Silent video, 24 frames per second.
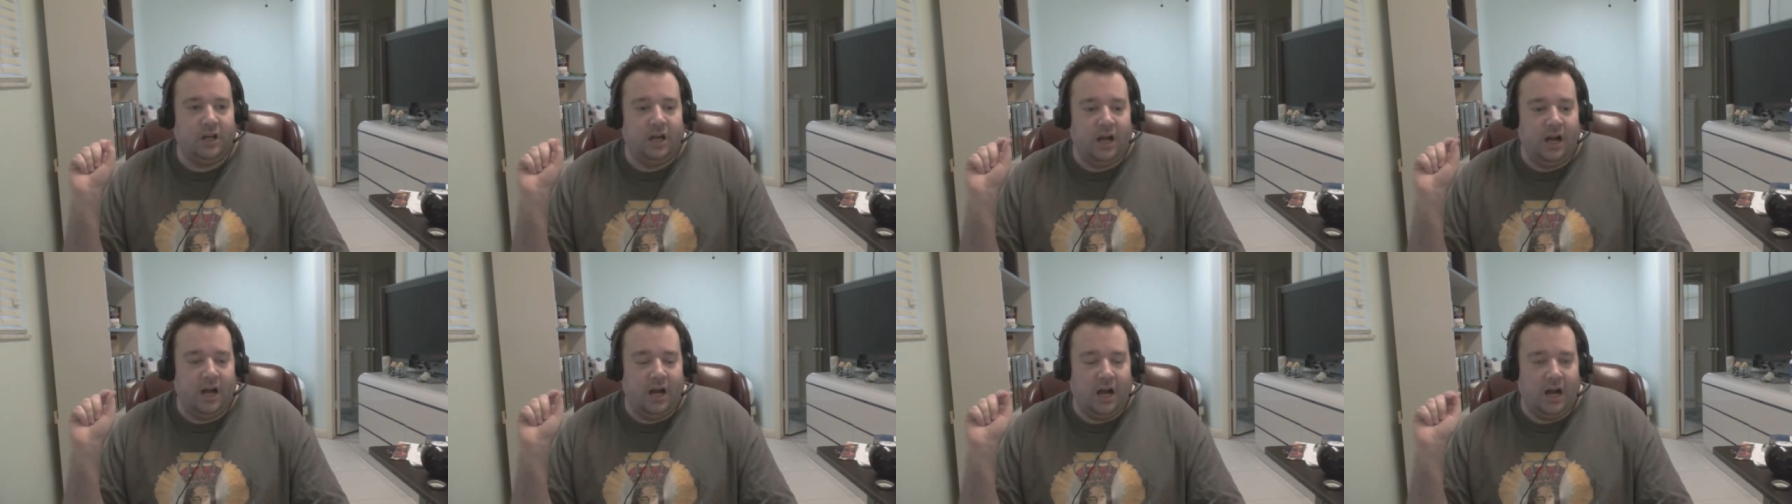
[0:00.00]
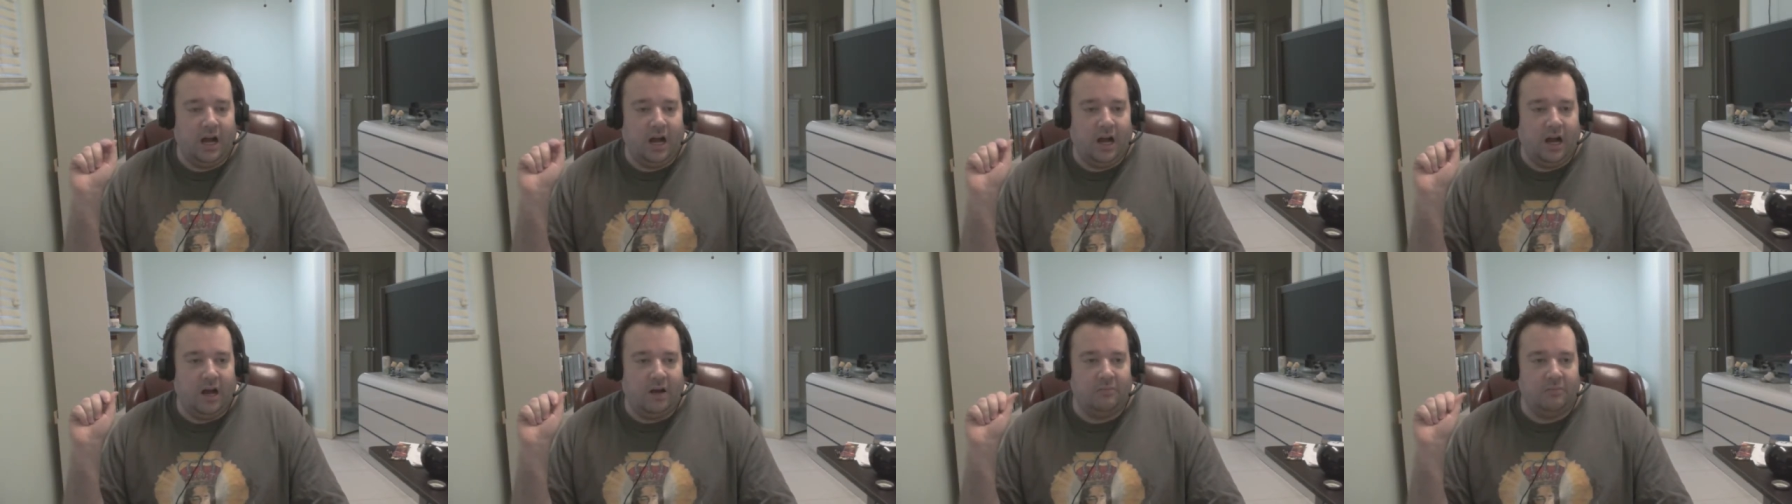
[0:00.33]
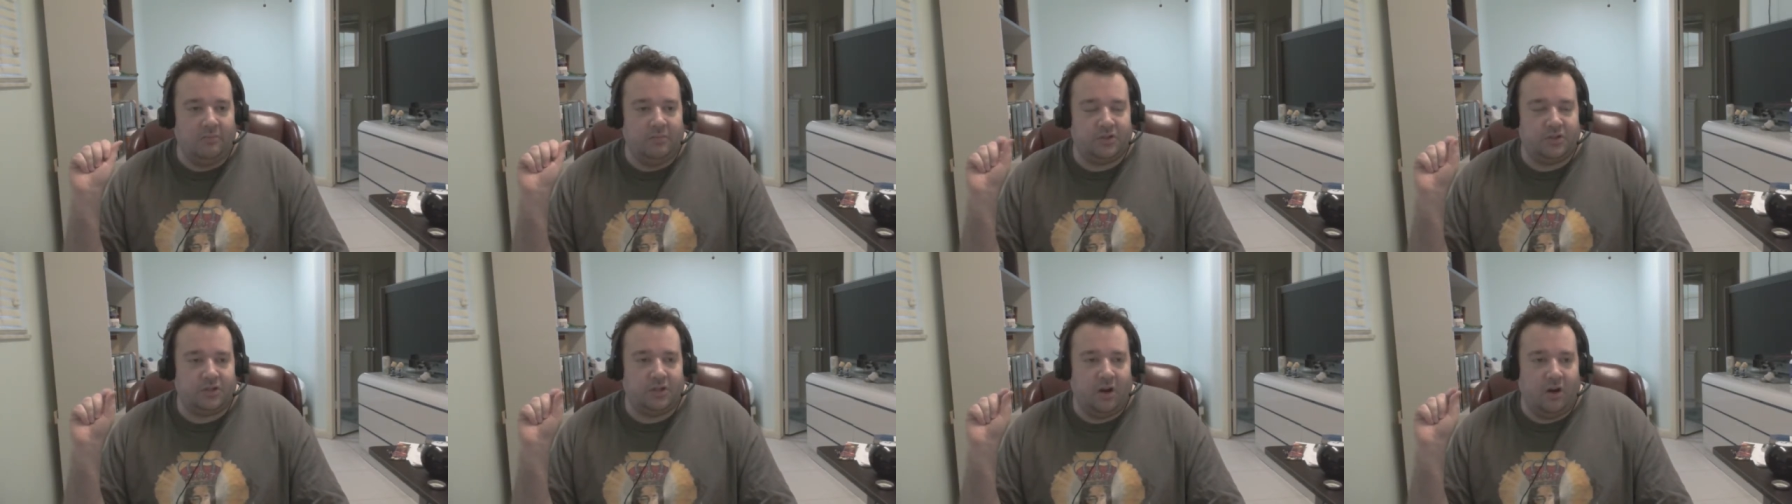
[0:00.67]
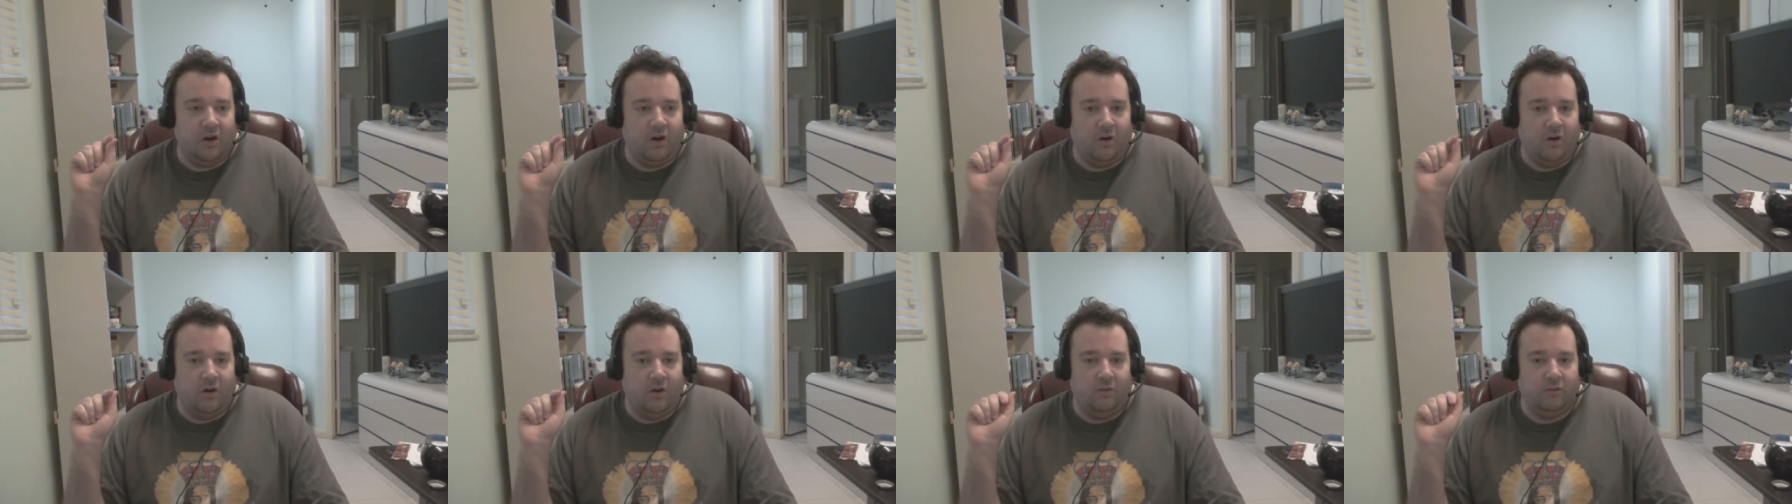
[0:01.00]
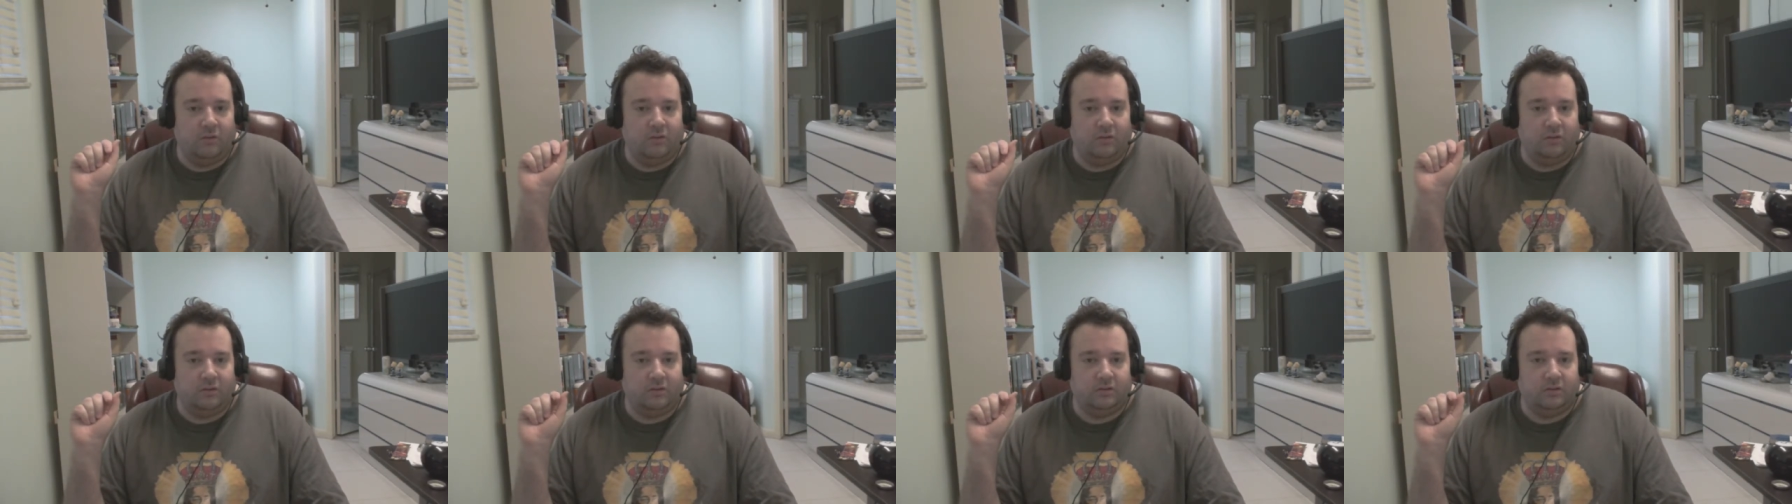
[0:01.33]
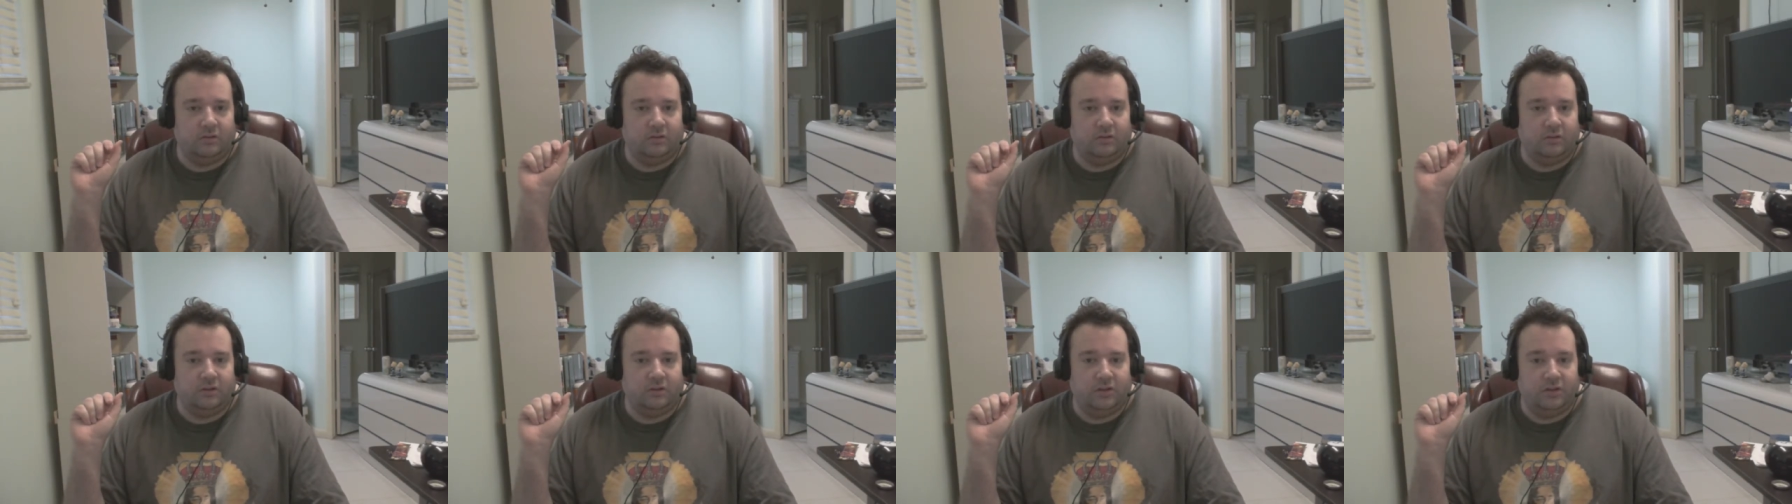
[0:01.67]
So
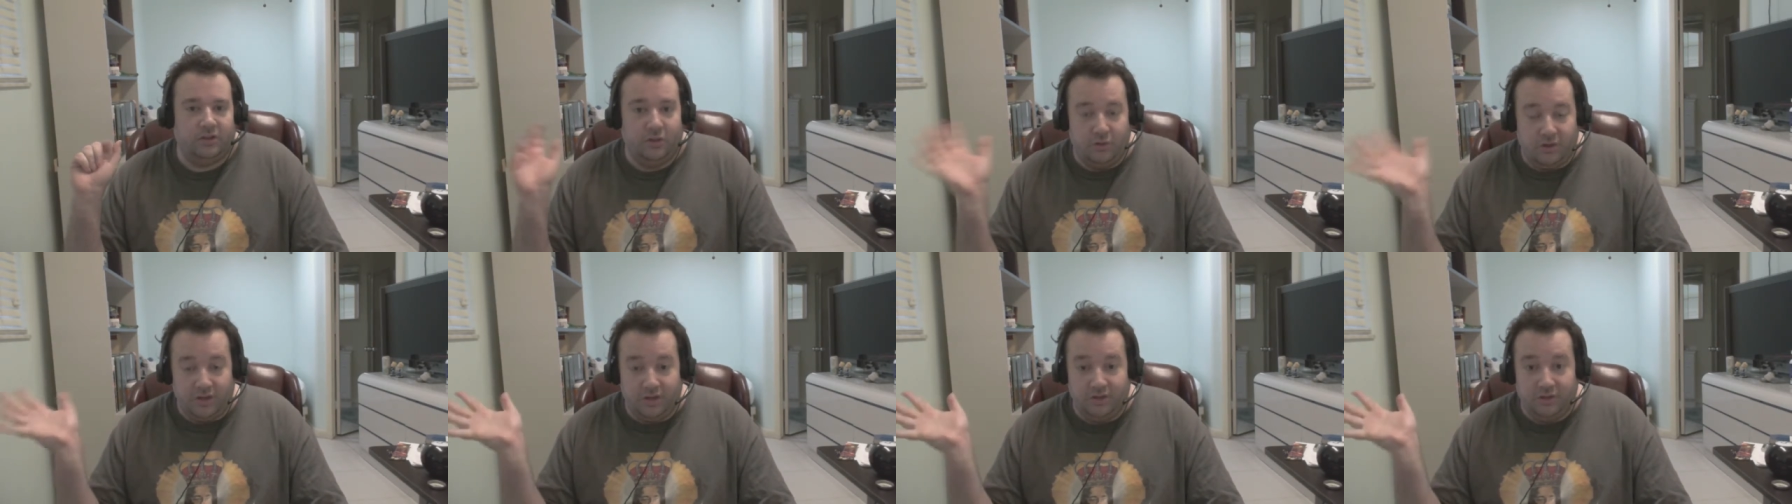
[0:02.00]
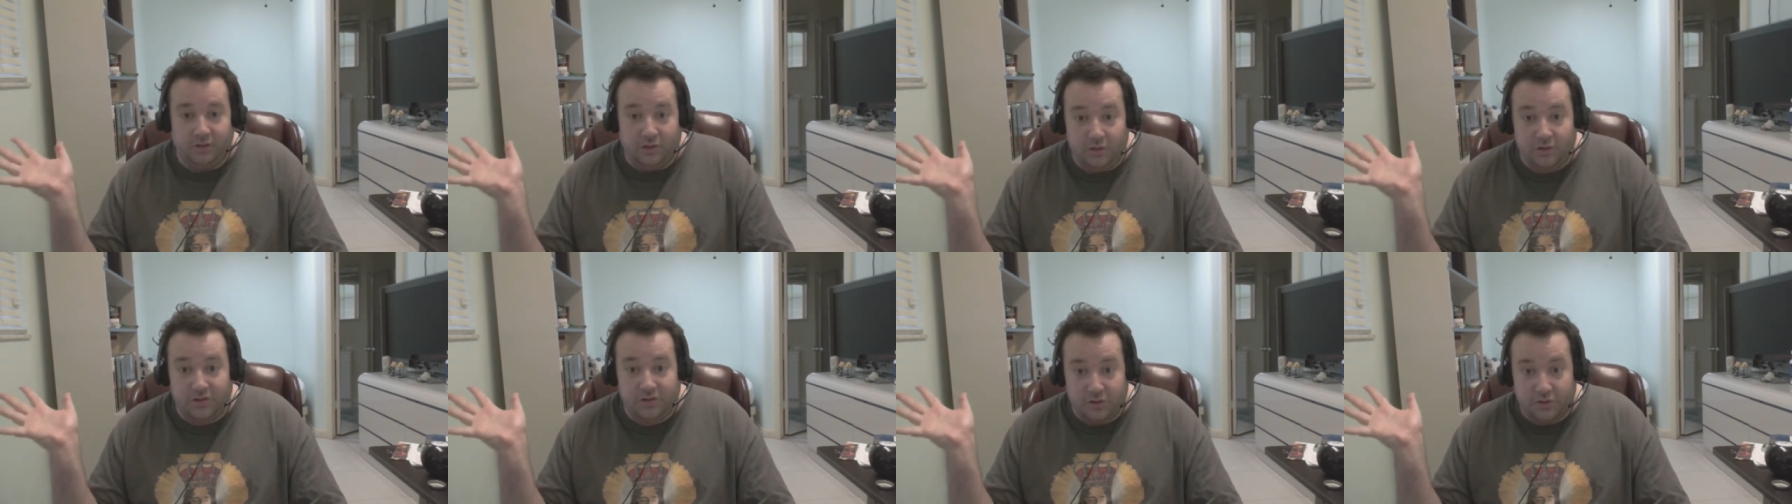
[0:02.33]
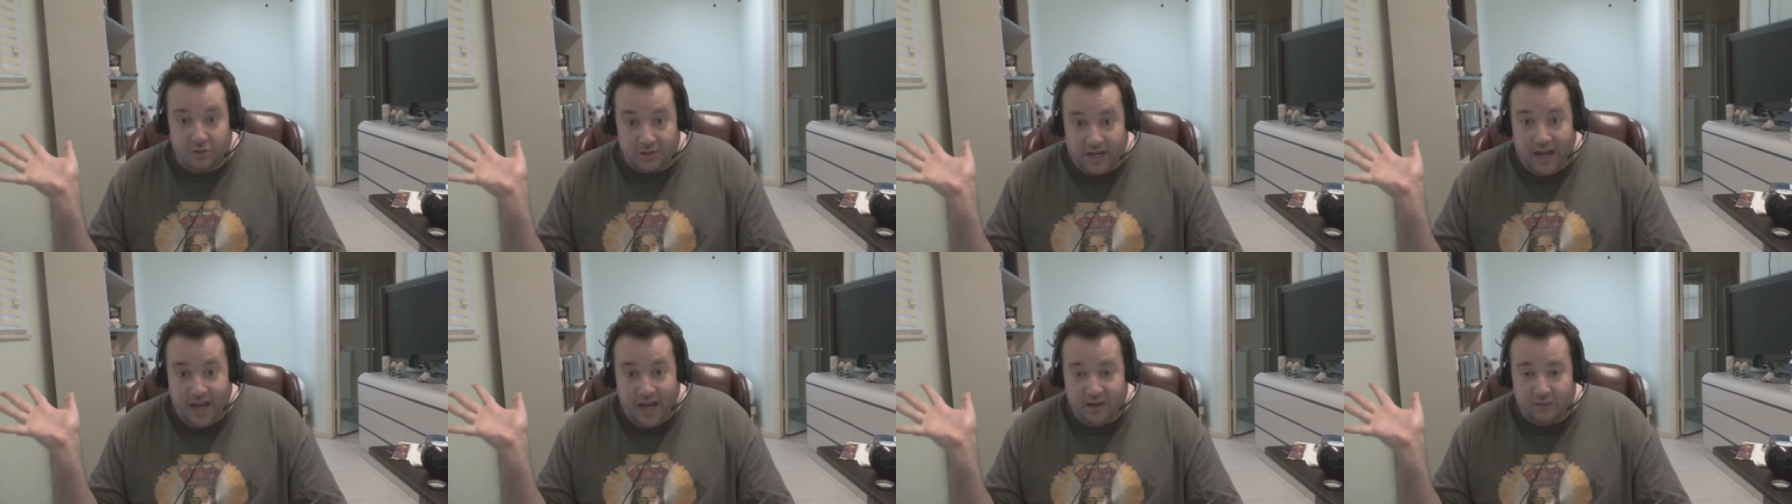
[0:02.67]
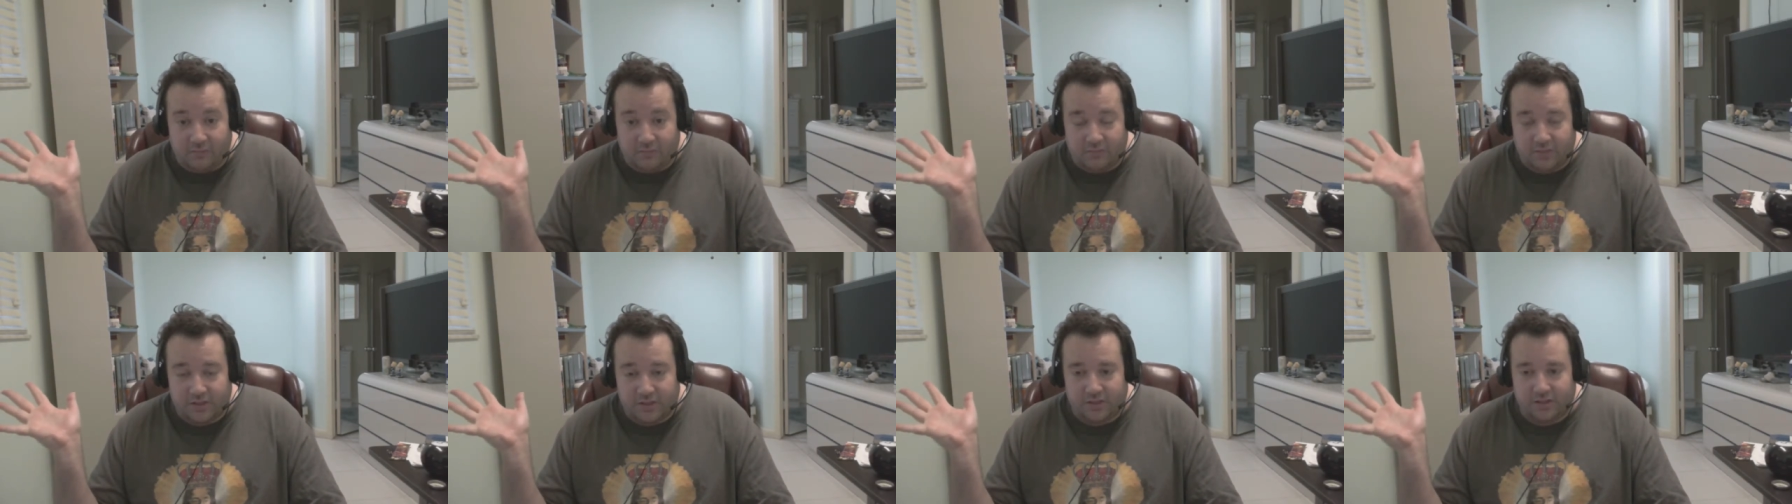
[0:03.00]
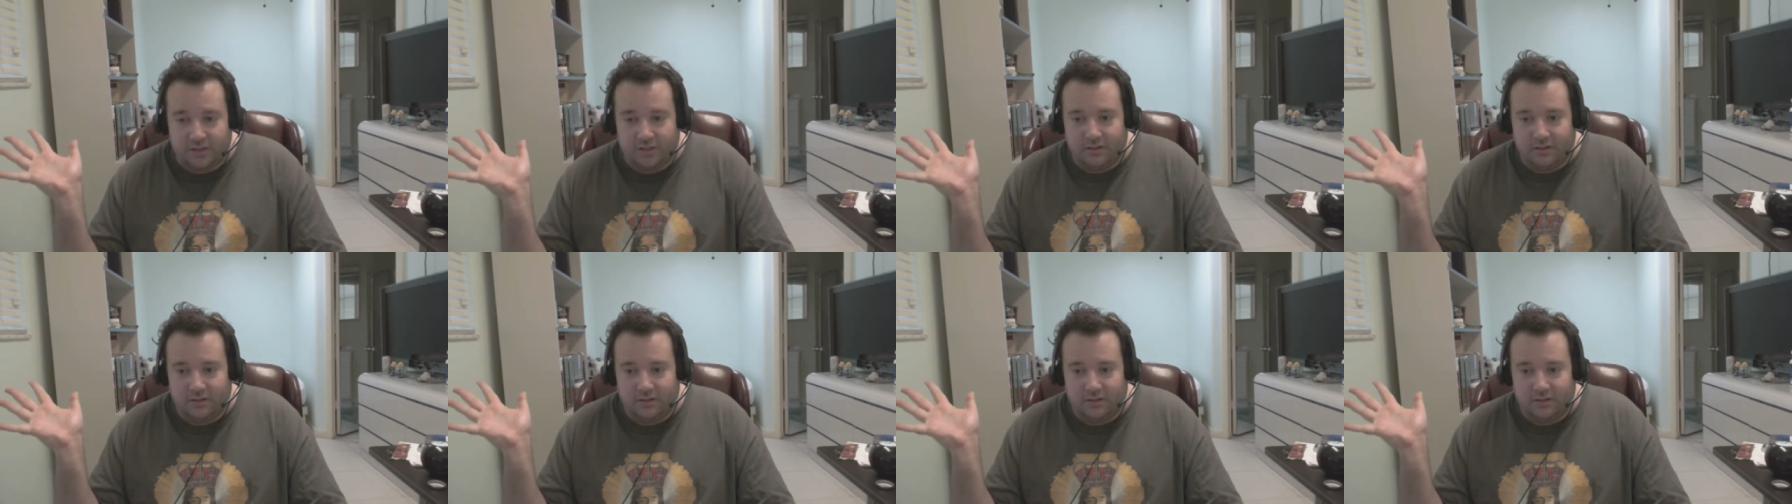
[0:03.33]
you can lose your games.